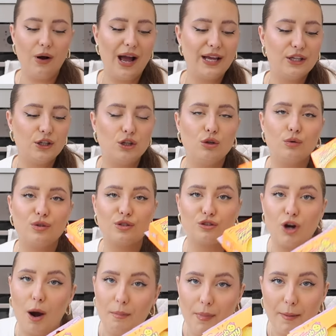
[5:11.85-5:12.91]
got a new
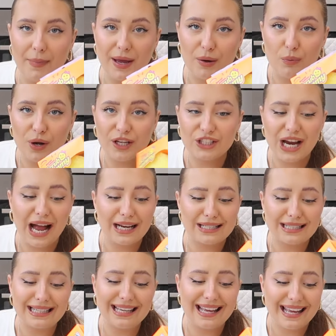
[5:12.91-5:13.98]
scrub mummy, which
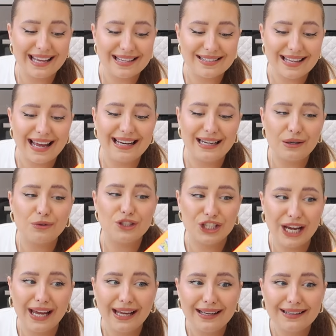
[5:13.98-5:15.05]
actually is a little
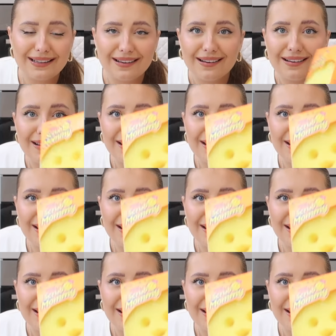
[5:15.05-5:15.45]
chick.